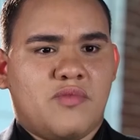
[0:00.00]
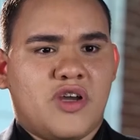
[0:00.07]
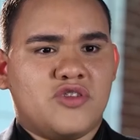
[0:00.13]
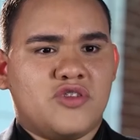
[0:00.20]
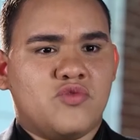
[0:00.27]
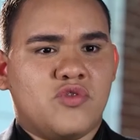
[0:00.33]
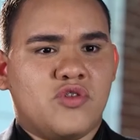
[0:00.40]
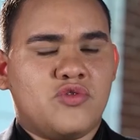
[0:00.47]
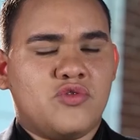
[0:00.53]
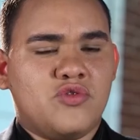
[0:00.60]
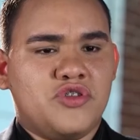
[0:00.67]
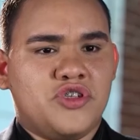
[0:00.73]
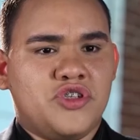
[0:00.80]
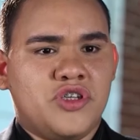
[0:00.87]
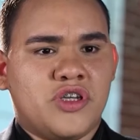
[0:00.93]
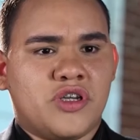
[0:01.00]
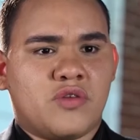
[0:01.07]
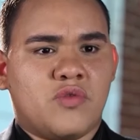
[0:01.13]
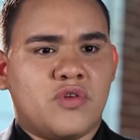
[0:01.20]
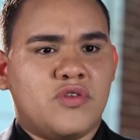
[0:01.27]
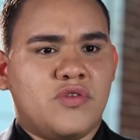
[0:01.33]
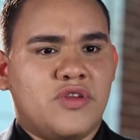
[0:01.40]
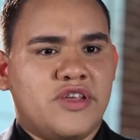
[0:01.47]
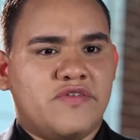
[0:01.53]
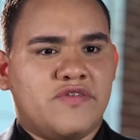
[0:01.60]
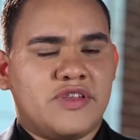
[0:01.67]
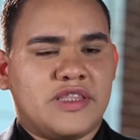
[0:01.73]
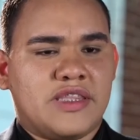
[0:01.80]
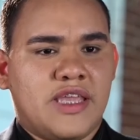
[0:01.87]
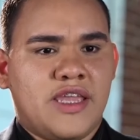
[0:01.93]
However, when I got up the
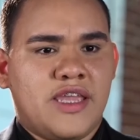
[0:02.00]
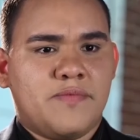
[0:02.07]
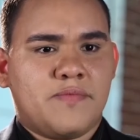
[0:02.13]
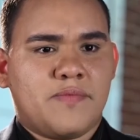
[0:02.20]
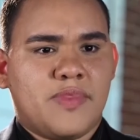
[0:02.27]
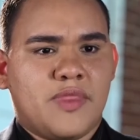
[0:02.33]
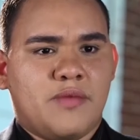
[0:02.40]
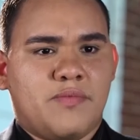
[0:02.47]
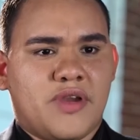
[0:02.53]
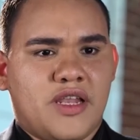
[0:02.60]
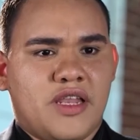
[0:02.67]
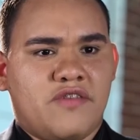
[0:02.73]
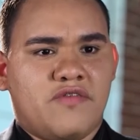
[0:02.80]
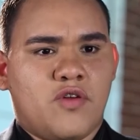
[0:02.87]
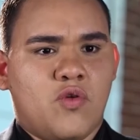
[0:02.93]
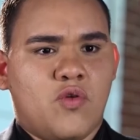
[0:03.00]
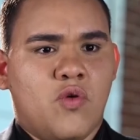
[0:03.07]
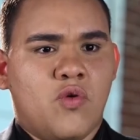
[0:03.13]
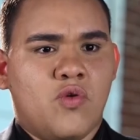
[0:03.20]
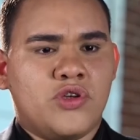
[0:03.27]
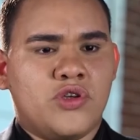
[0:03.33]
next day to wash my face,